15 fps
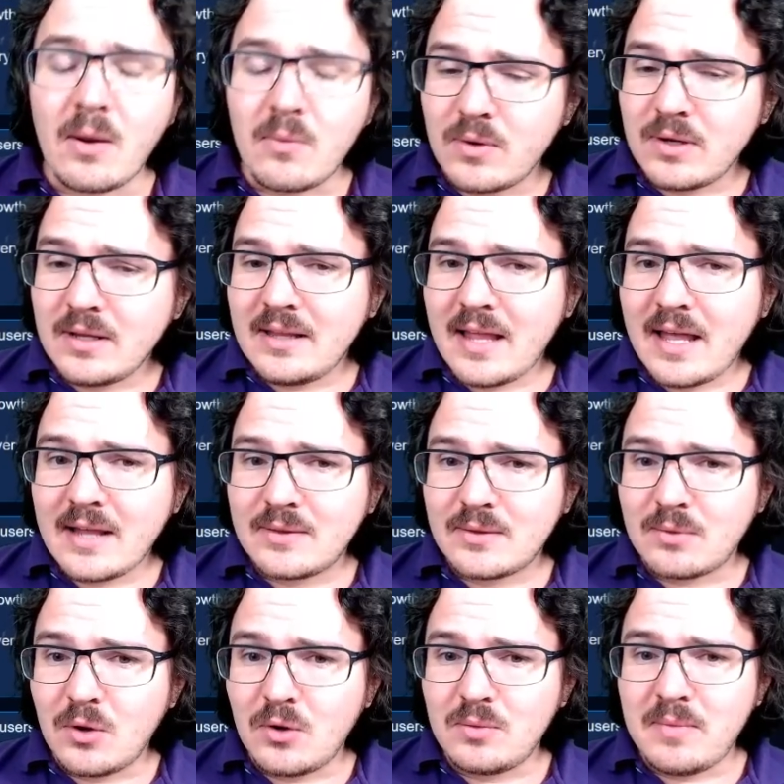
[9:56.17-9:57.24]
really like the
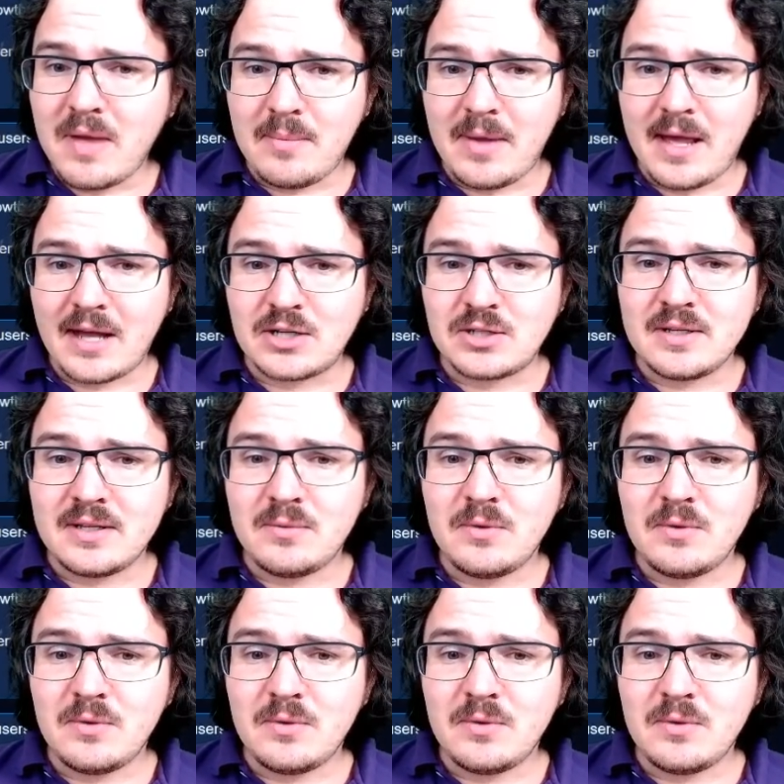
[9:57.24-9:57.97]
roadmap, actually.